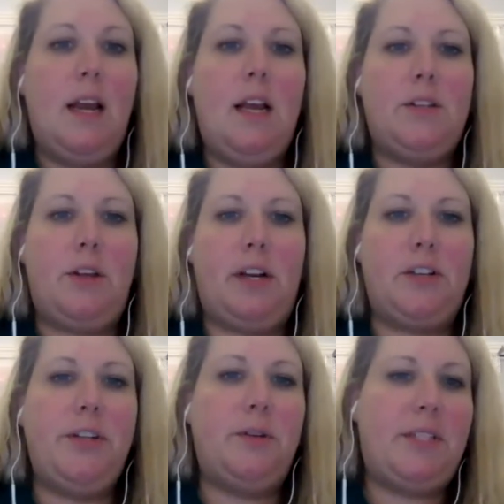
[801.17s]
So there's
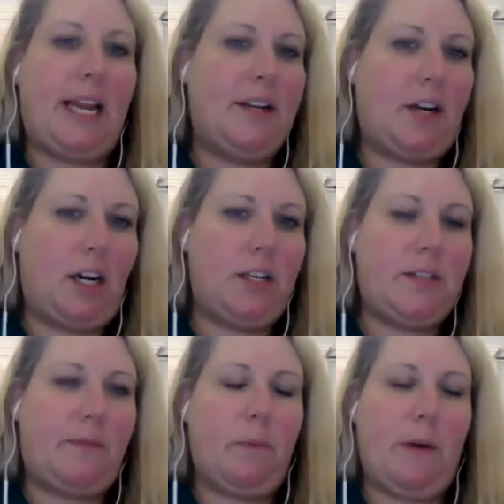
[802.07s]
new standards
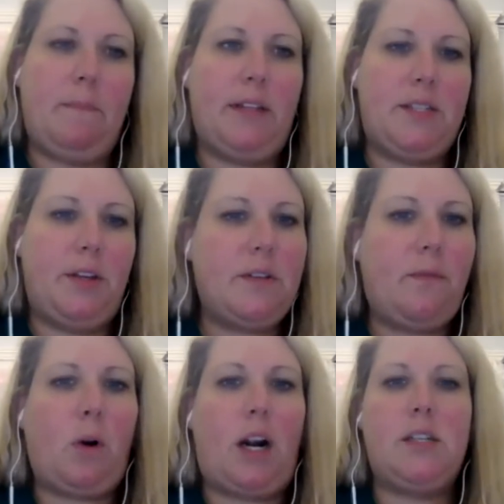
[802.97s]
for when police use
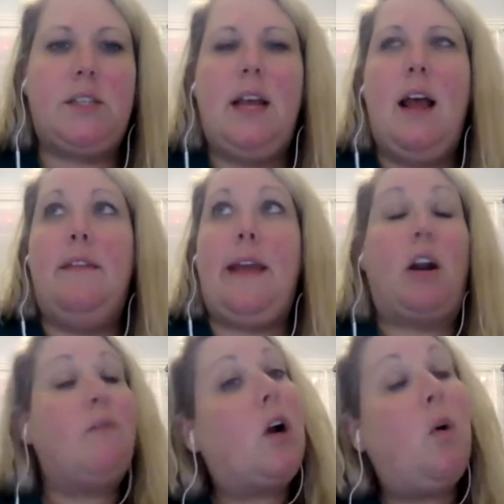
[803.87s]
force. They are
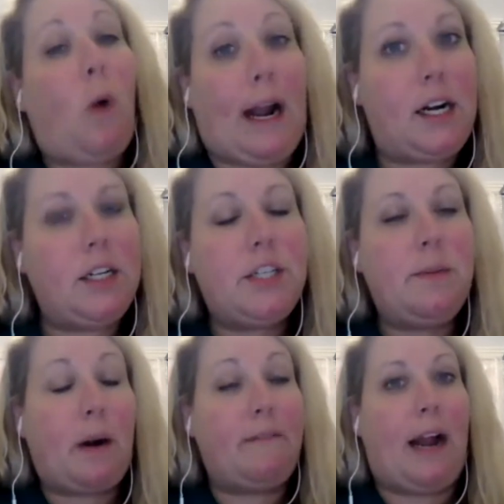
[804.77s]
required to
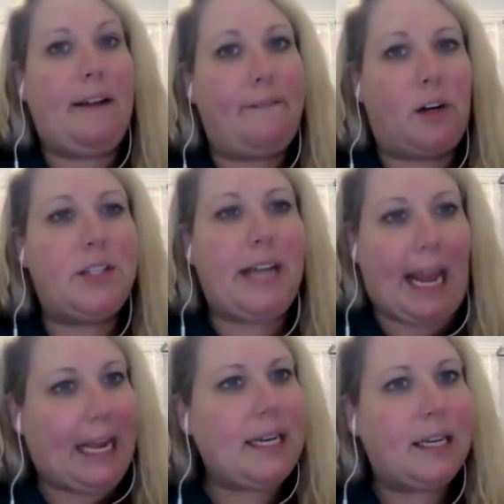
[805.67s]
provide first
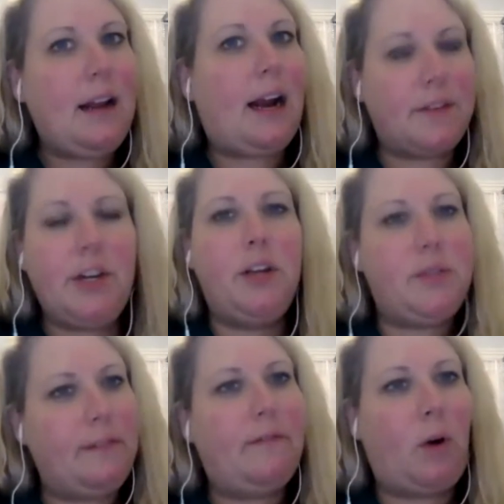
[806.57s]
aid after
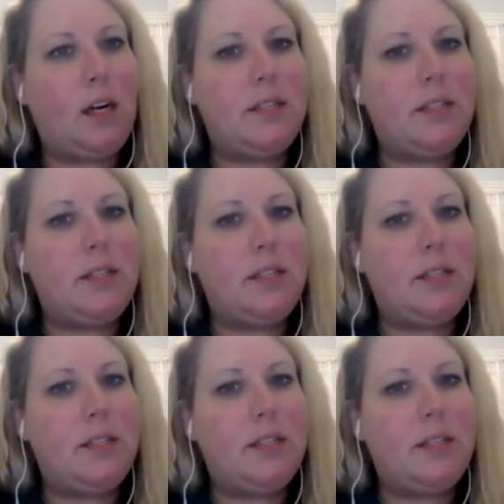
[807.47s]
using force